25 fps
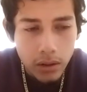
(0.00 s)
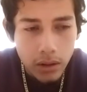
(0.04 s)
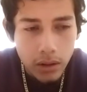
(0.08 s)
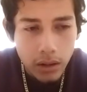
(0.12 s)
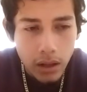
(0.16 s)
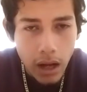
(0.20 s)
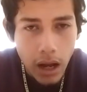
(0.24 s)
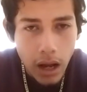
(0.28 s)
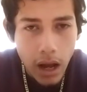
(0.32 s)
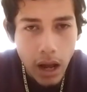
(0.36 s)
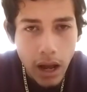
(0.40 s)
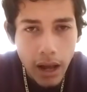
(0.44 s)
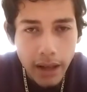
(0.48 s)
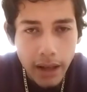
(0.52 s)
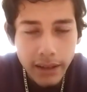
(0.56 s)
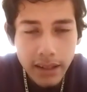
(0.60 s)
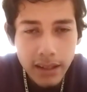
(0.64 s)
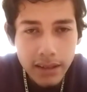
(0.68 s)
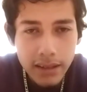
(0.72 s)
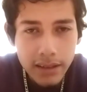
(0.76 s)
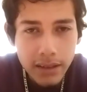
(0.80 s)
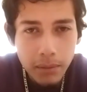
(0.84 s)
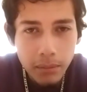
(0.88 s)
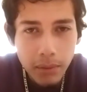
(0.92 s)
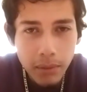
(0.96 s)
I
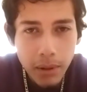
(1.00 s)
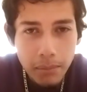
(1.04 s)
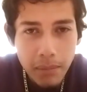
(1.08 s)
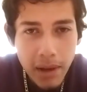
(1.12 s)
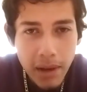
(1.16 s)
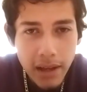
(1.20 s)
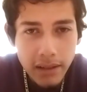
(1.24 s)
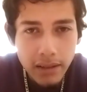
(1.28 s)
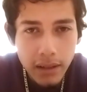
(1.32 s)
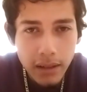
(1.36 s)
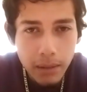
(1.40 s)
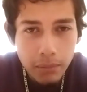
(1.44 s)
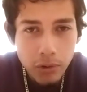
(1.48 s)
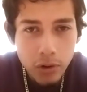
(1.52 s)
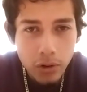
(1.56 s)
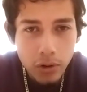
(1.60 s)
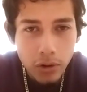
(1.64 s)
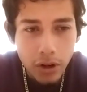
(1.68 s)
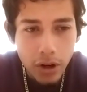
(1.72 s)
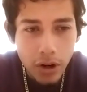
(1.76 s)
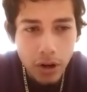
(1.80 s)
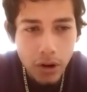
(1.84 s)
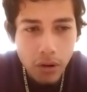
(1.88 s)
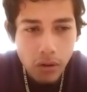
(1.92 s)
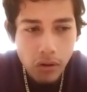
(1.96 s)
did something messed up to
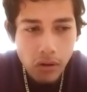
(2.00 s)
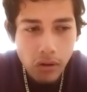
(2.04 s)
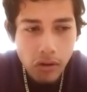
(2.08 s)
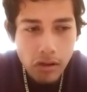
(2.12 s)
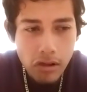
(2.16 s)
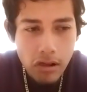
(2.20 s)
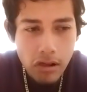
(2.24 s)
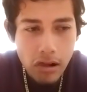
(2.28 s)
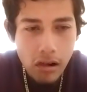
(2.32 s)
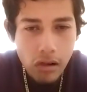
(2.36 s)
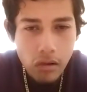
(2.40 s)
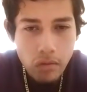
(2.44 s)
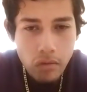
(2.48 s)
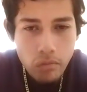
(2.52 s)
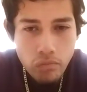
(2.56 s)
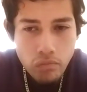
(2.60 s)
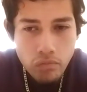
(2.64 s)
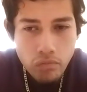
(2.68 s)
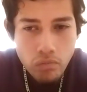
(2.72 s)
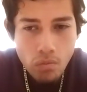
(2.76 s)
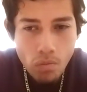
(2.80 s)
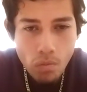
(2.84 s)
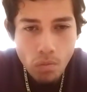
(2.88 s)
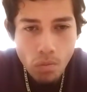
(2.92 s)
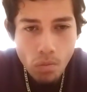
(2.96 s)
her. You know,
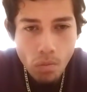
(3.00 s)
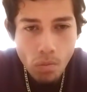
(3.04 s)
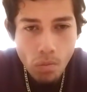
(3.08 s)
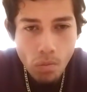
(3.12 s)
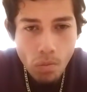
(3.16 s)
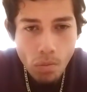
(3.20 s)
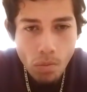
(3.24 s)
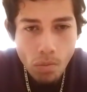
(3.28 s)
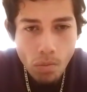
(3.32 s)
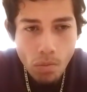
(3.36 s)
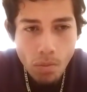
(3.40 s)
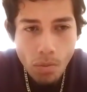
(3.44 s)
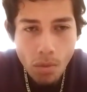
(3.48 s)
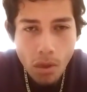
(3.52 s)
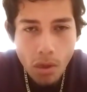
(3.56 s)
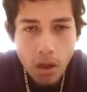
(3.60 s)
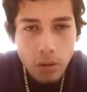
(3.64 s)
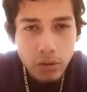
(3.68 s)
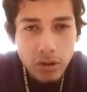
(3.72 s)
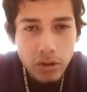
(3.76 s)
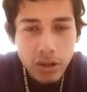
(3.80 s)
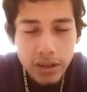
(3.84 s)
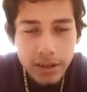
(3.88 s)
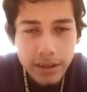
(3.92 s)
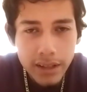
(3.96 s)

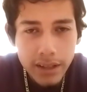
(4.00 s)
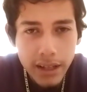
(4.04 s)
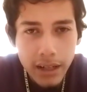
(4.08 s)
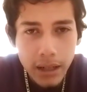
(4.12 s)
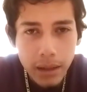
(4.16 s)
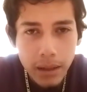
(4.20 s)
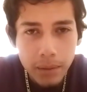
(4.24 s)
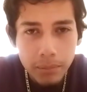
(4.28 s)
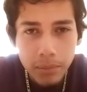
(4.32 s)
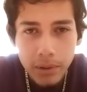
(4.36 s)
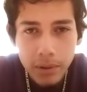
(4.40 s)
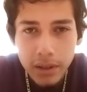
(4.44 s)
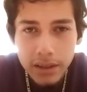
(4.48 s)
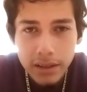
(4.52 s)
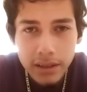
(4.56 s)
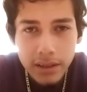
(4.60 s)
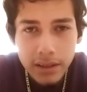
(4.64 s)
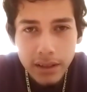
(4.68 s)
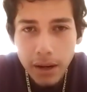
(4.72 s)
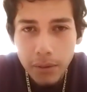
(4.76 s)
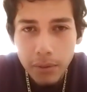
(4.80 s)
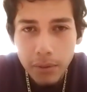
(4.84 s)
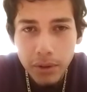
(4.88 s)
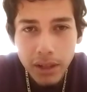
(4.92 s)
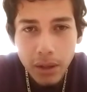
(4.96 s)
it was a setup
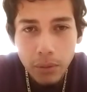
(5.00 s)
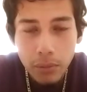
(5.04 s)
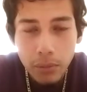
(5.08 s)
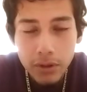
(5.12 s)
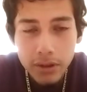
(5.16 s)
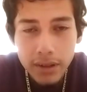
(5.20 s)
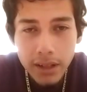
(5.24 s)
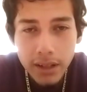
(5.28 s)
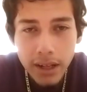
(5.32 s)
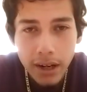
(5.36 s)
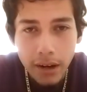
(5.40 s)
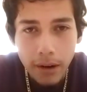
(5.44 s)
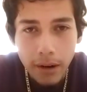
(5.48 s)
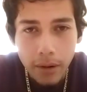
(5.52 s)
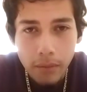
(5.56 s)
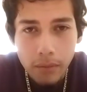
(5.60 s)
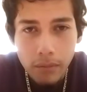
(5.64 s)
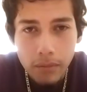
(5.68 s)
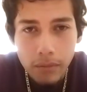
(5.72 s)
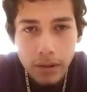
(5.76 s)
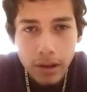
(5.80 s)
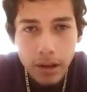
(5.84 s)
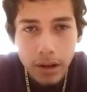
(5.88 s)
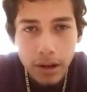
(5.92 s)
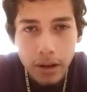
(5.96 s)
because everything was there.
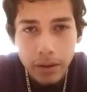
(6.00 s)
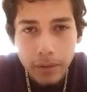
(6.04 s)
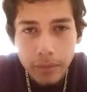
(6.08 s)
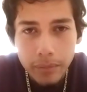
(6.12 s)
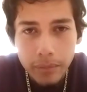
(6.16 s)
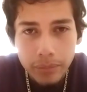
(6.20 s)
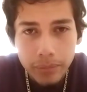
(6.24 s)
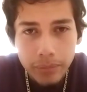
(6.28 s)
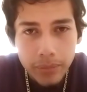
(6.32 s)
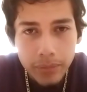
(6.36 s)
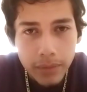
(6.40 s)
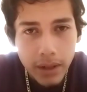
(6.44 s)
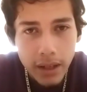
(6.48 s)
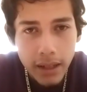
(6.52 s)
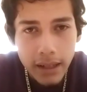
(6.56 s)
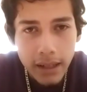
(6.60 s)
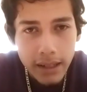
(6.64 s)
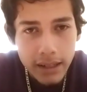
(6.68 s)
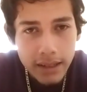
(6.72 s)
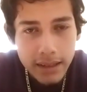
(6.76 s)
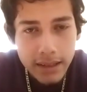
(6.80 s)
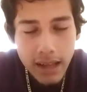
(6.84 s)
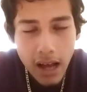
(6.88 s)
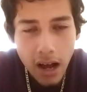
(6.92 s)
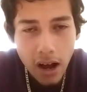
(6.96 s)

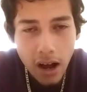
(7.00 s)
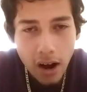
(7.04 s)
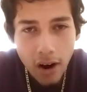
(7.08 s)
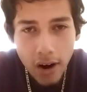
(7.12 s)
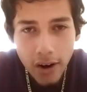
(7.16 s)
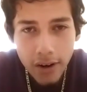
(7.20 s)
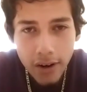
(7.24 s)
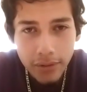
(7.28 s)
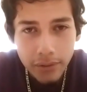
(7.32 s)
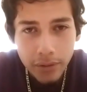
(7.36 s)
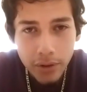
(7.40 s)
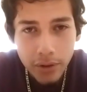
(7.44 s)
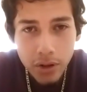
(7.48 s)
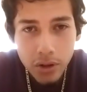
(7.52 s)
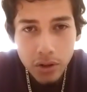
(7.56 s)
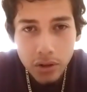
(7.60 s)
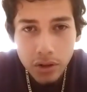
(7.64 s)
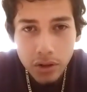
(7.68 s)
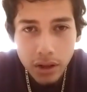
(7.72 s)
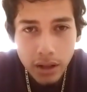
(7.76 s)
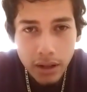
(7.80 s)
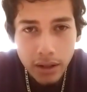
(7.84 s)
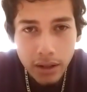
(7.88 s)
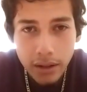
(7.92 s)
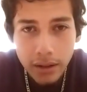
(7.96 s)
And it's not hard for
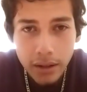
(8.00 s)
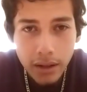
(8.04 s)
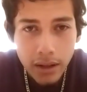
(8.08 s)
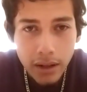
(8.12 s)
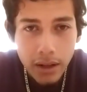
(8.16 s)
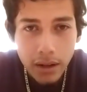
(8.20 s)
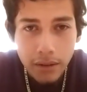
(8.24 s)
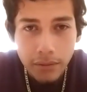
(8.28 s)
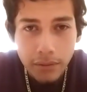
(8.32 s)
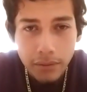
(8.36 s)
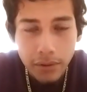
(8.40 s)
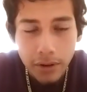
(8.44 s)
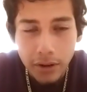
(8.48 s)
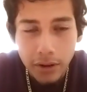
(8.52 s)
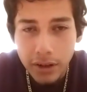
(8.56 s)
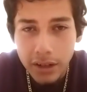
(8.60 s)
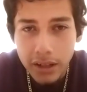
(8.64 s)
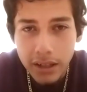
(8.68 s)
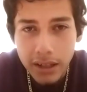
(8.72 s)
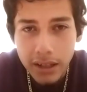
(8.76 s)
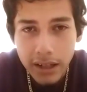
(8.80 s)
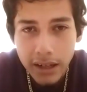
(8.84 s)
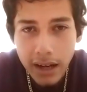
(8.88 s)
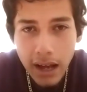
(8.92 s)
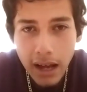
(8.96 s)
you to
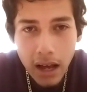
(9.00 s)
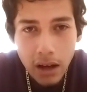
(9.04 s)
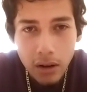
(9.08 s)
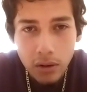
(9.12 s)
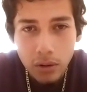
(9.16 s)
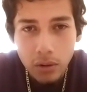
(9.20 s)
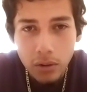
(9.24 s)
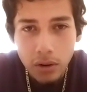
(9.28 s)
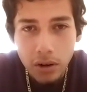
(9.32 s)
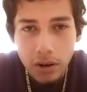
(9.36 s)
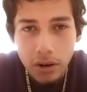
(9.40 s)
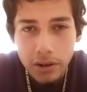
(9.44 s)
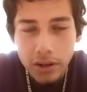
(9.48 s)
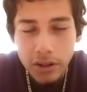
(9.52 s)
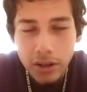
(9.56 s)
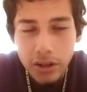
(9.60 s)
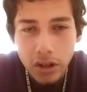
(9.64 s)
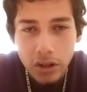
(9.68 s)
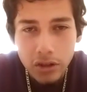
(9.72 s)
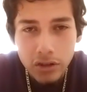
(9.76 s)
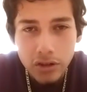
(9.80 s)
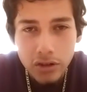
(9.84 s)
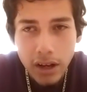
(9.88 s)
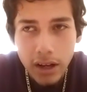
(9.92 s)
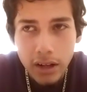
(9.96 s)
figure it out or
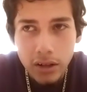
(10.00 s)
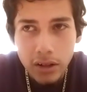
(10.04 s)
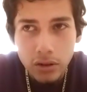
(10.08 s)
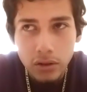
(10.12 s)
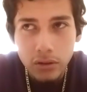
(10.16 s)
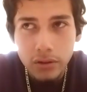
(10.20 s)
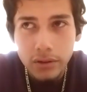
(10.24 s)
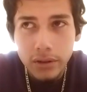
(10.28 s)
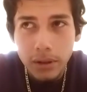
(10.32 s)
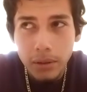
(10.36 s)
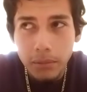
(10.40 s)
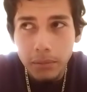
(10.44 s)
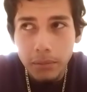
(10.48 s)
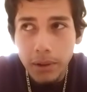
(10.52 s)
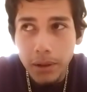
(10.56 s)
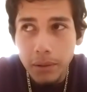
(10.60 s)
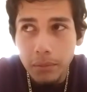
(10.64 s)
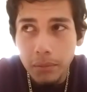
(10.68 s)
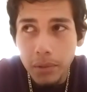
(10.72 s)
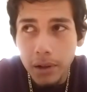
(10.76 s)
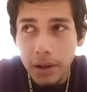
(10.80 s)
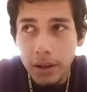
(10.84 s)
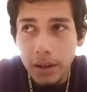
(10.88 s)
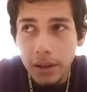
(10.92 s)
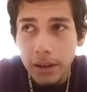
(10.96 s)
try to do something,
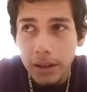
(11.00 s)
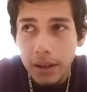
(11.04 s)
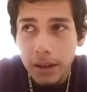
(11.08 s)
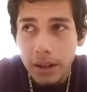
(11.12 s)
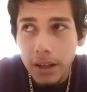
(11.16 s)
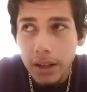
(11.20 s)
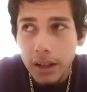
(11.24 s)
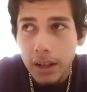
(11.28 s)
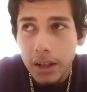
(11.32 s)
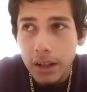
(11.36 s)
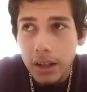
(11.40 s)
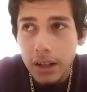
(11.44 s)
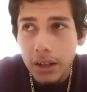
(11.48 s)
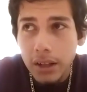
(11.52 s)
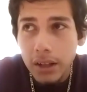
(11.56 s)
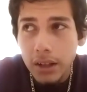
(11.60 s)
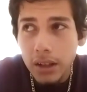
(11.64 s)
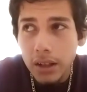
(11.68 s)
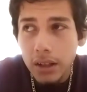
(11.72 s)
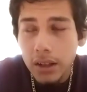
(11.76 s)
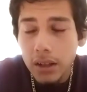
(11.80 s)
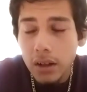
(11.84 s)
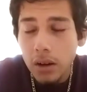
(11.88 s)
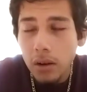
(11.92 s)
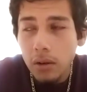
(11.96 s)
but
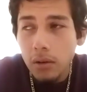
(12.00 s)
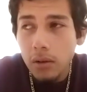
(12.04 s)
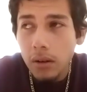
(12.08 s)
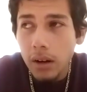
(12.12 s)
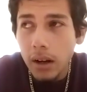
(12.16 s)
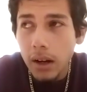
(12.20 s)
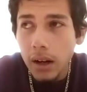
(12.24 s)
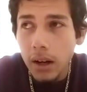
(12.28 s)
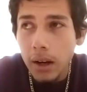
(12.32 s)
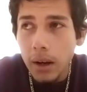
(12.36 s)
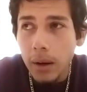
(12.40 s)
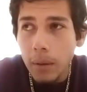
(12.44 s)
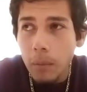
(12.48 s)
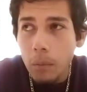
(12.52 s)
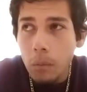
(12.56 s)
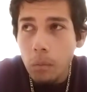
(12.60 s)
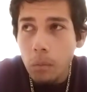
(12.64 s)
you know, uh,